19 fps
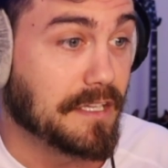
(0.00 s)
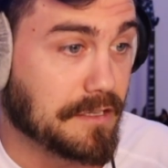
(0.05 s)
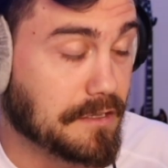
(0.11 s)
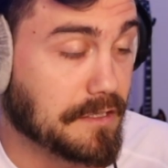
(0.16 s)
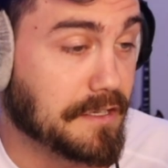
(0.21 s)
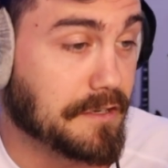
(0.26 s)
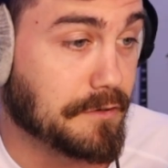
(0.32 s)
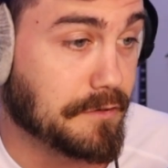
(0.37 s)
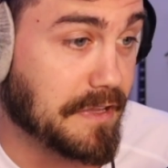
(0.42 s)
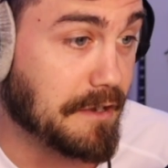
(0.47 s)

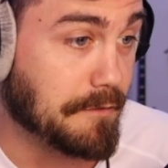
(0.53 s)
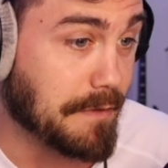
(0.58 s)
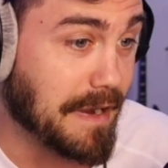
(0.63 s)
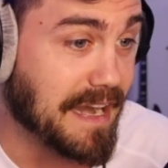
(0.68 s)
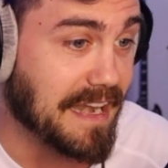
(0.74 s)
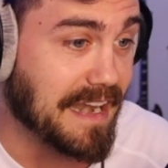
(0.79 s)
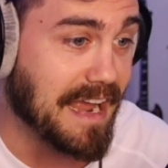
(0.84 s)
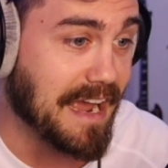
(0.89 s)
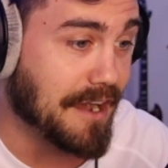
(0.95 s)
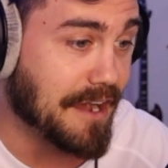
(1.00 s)
literally
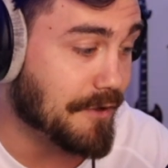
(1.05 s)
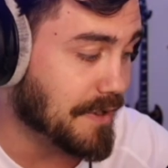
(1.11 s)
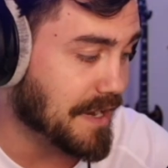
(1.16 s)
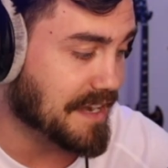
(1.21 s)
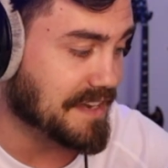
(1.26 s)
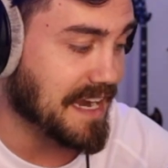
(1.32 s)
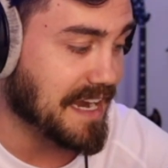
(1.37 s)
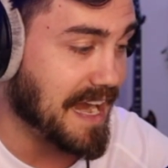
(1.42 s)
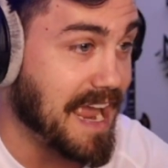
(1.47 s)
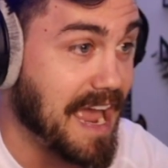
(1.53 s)
right now,
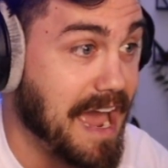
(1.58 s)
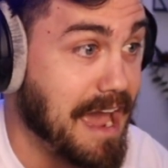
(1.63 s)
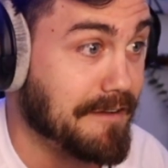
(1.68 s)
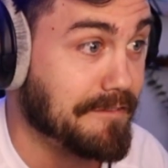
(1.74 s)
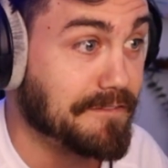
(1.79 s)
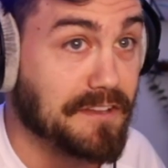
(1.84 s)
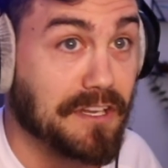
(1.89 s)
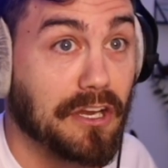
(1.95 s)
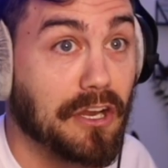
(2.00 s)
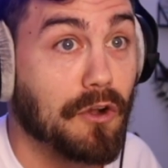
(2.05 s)
and I
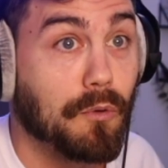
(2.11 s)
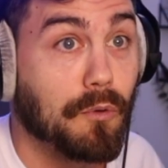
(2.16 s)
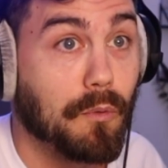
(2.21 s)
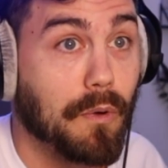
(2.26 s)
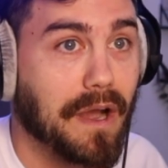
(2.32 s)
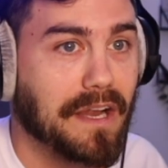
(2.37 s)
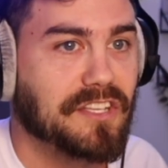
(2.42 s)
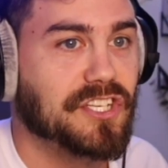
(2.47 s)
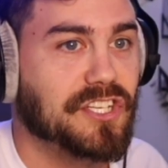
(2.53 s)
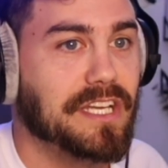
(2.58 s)
have to go
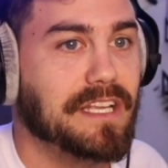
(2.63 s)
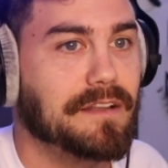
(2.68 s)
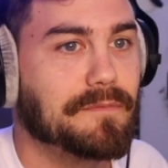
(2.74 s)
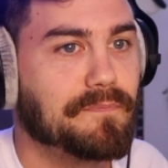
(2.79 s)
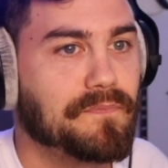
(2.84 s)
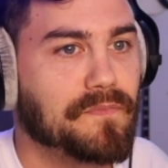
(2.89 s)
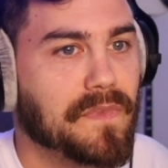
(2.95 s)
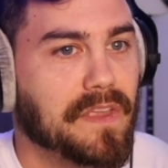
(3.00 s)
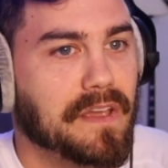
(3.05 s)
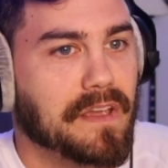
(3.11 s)
watch it
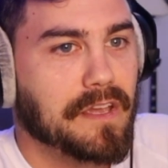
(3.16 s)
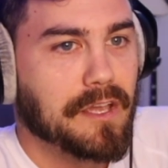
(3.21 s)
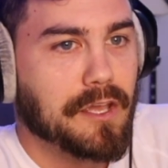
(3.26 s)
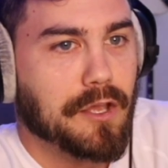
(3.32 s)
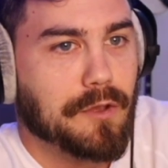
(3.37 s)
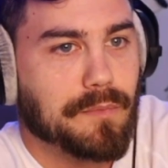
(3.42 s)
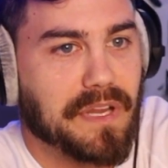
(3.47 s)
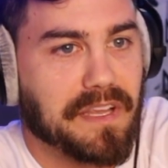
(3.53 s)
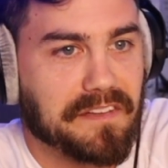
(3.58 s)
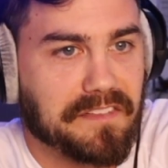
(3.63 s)

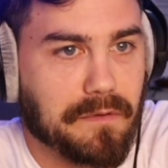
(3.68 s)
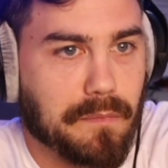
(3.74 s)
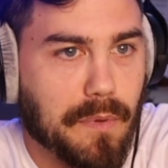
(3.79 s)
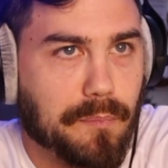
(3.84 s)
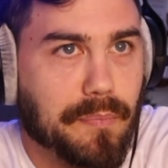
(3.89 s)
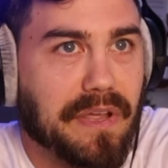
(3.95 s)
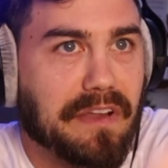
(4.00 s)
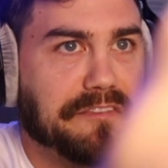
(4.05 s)
because I'm a big